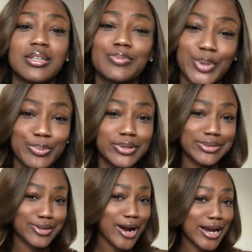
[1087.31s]
because people
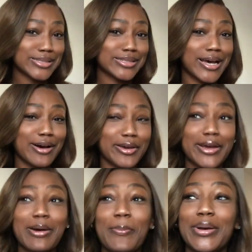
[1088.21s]
are crazy out here.